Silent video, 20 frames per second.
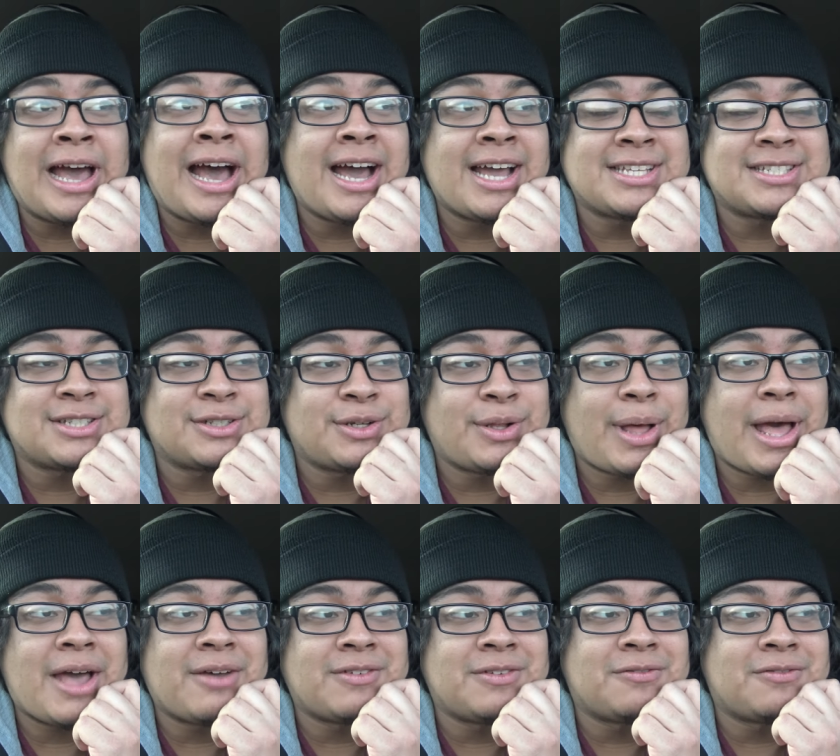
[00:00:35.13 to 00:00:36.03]
I still
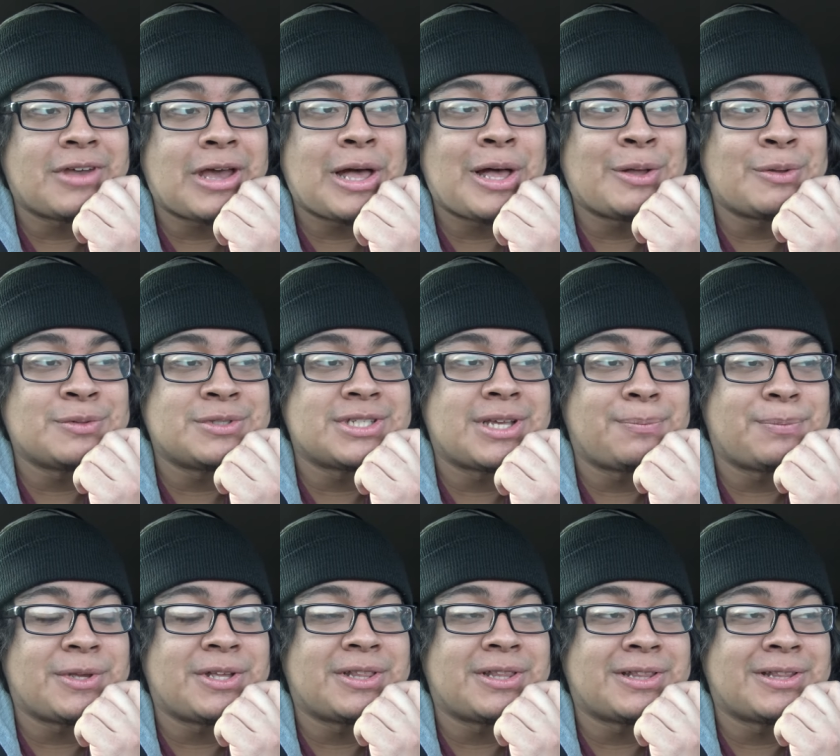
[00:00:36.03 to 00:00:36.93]
haven't found
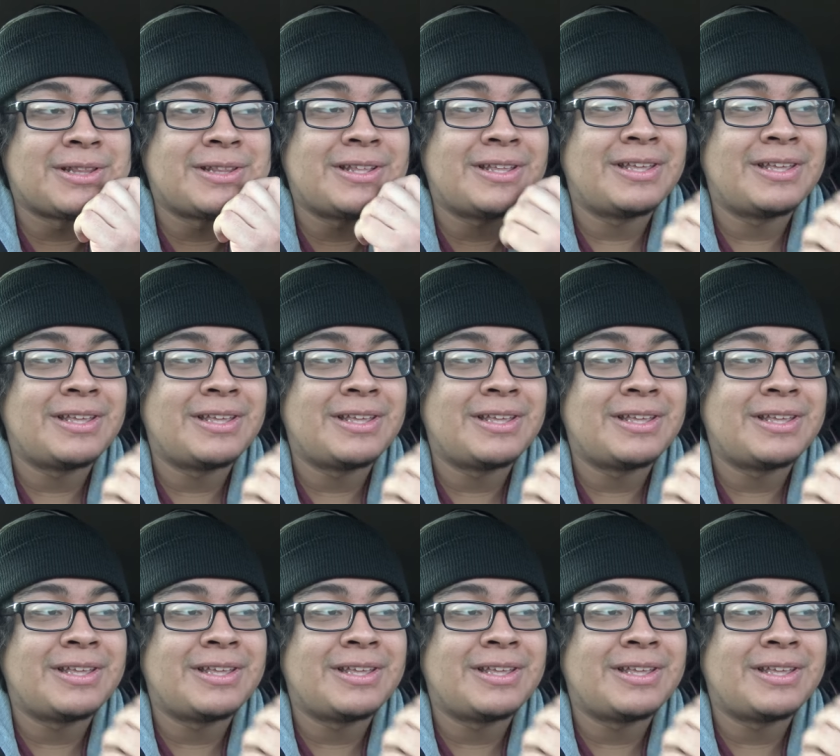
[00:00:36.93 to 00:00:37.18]
something